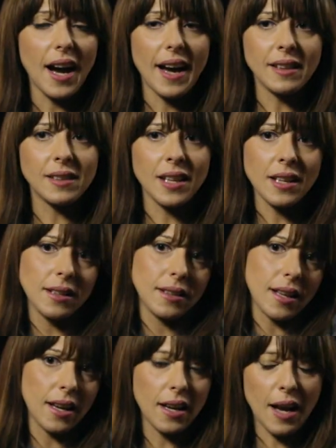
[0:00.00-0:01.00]
I
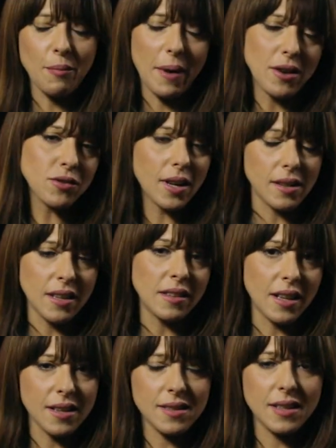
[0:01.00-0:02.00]
think I personally think there is